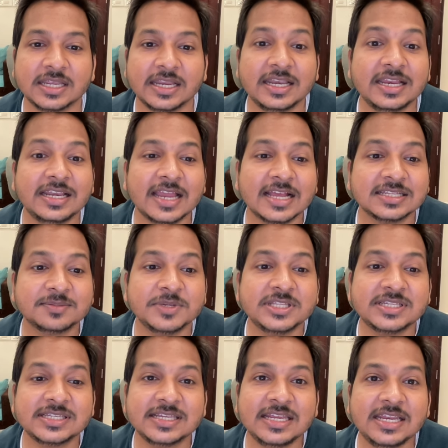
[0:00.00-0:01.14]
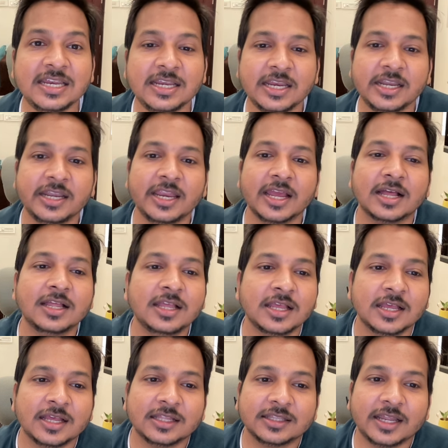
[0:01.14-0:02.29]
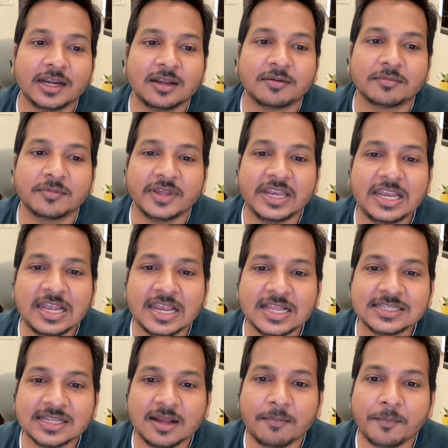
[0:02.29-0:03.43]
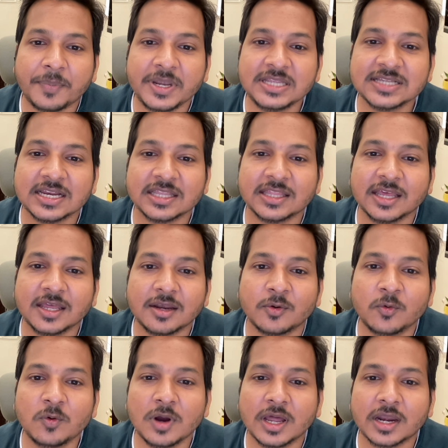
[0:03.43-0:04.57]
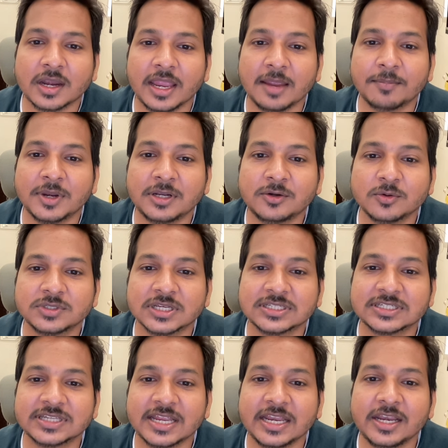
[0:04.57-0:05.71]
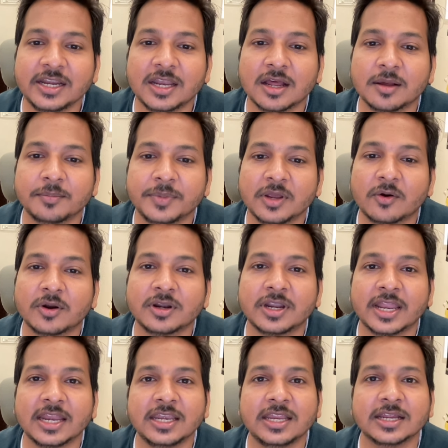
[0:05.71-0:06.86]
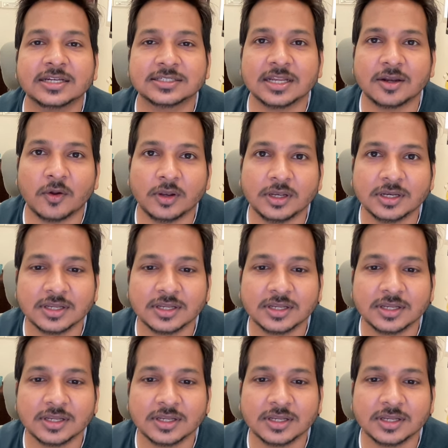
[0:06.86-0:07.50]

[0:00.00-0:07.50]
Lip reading: In it has been seen in India that very less companies are there who are able to sustain it beyond 10 years and all.